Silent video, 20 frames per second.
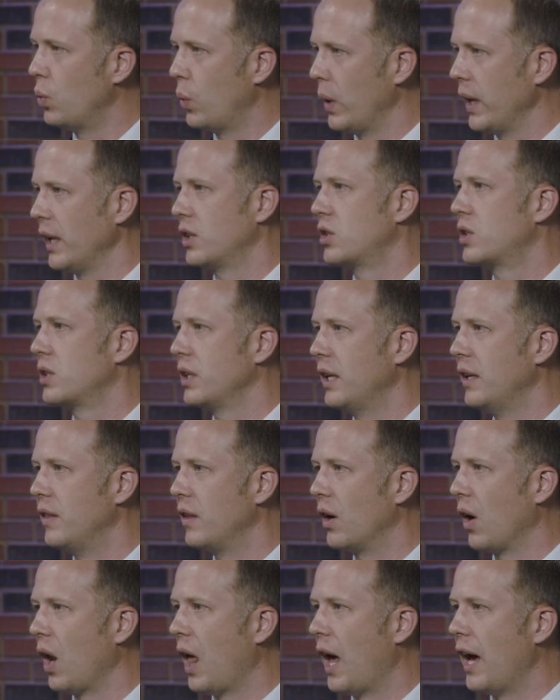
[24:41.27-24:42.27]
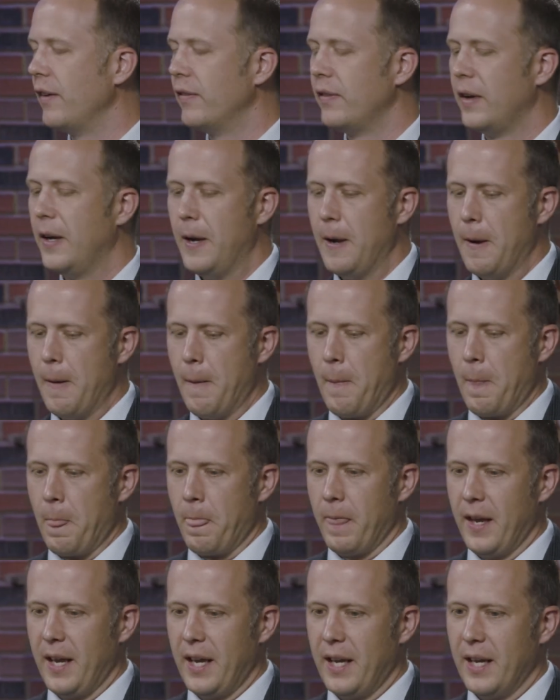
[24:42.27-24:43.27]
weeks in their life,
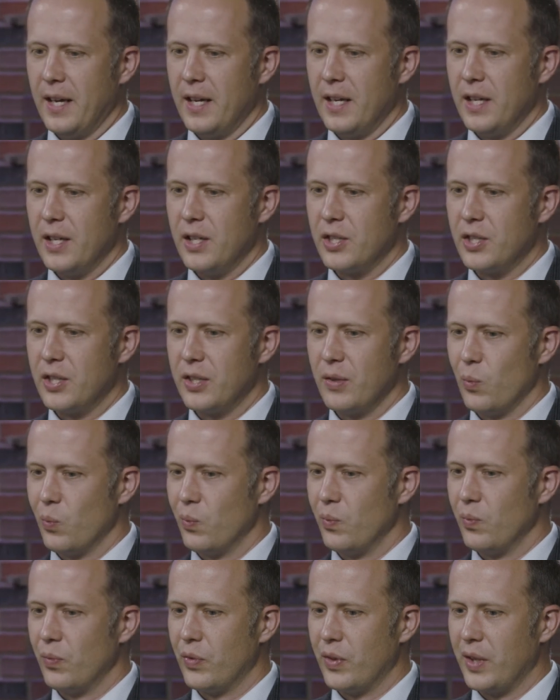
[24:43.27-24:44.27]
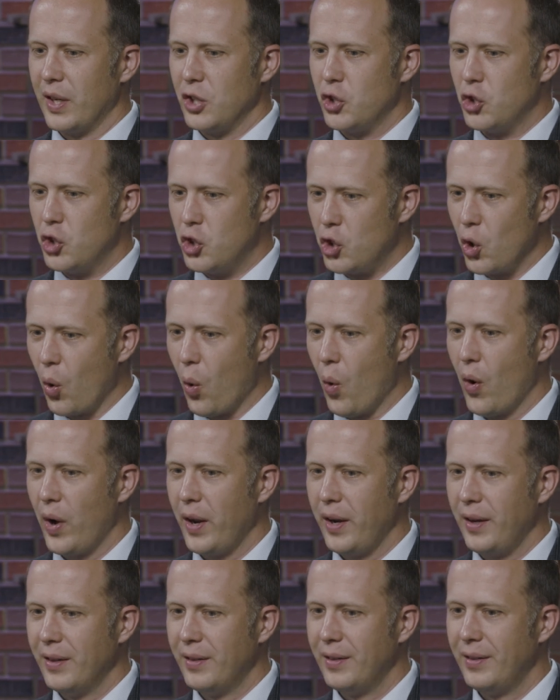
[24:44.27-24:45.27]
is the
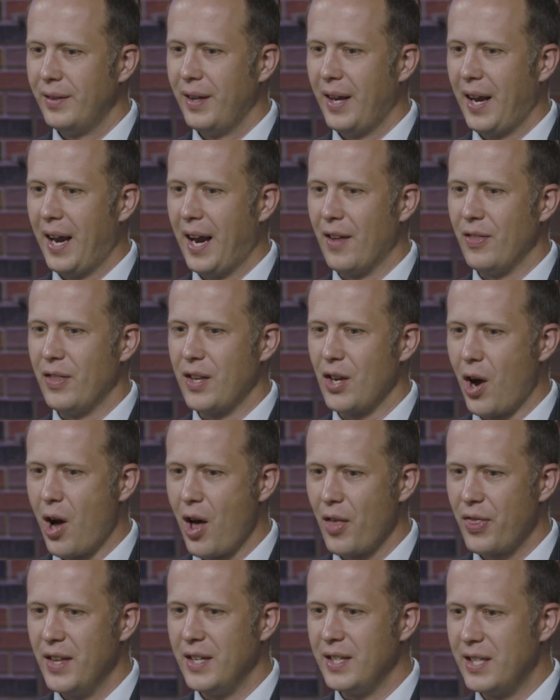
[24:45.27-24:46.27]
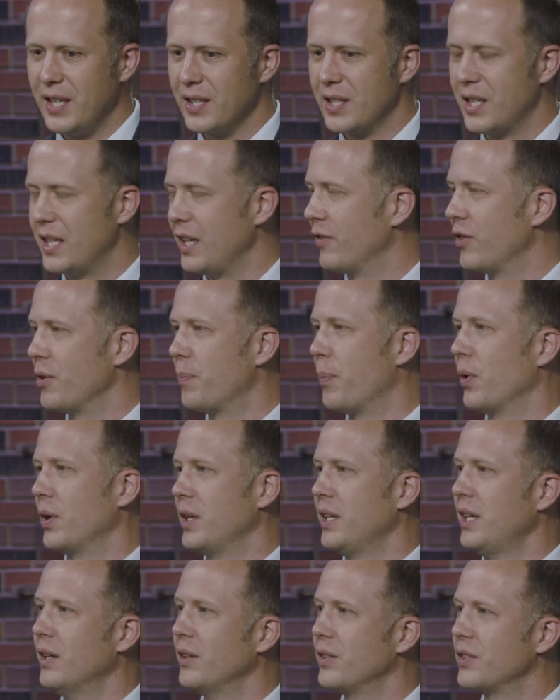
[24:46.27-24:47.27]
joy and the authenticity of the
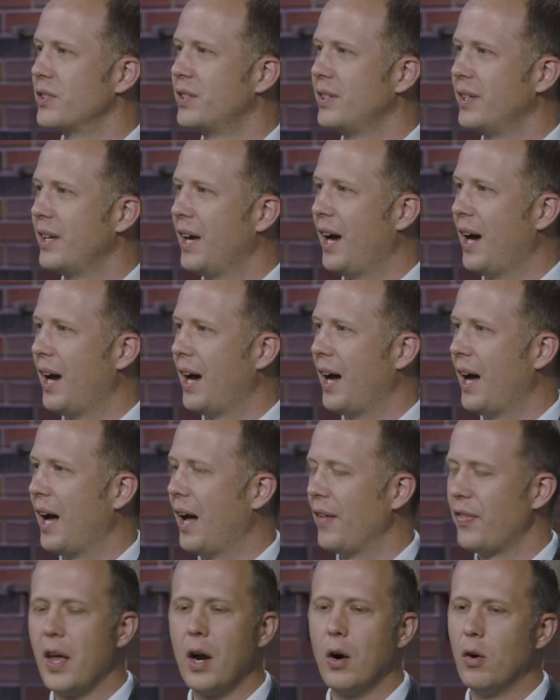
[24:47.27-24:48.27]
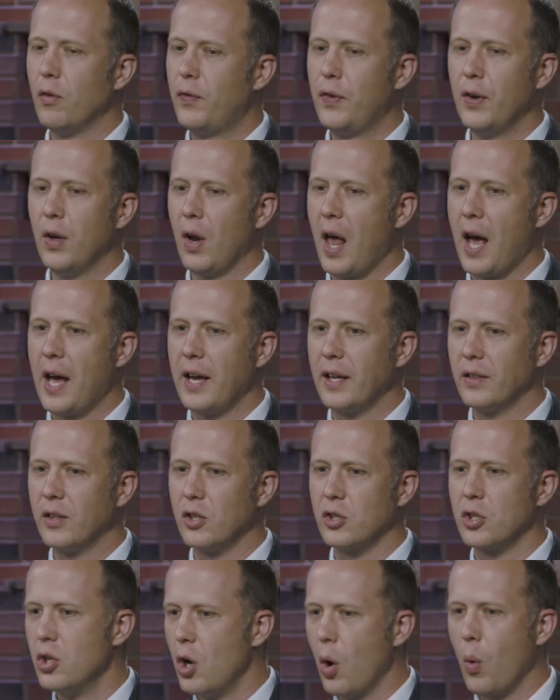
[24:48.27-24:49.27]
Portillos. Uh, they don't feel like
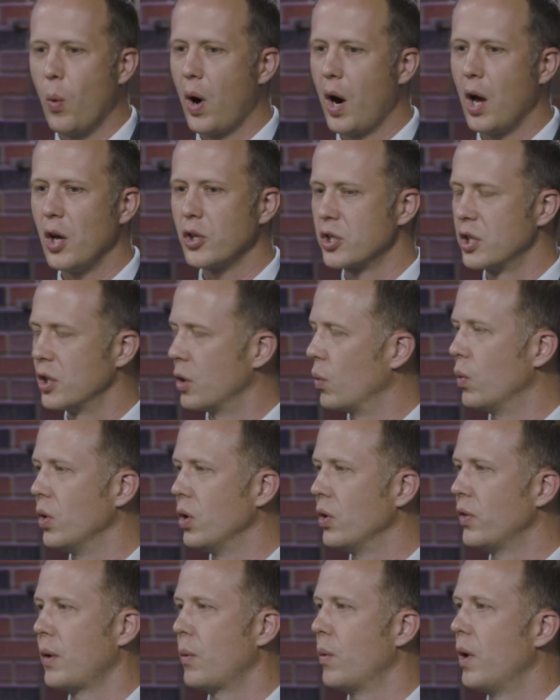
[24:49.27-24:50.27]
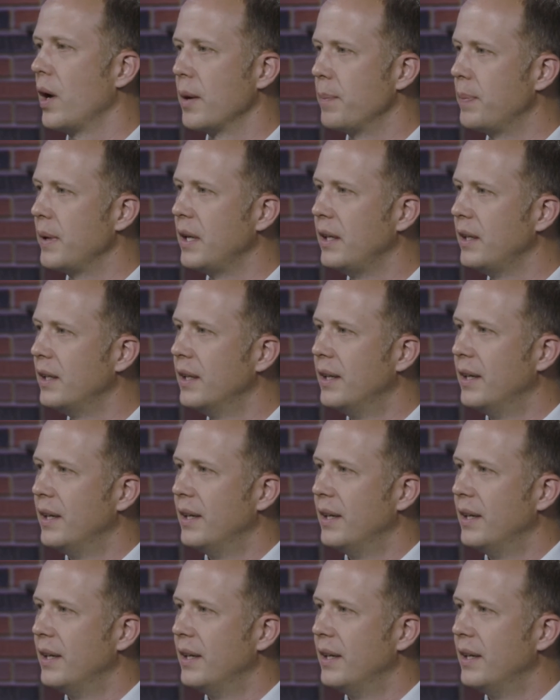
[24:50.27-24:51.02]
there's nowhere else in the world they want to be.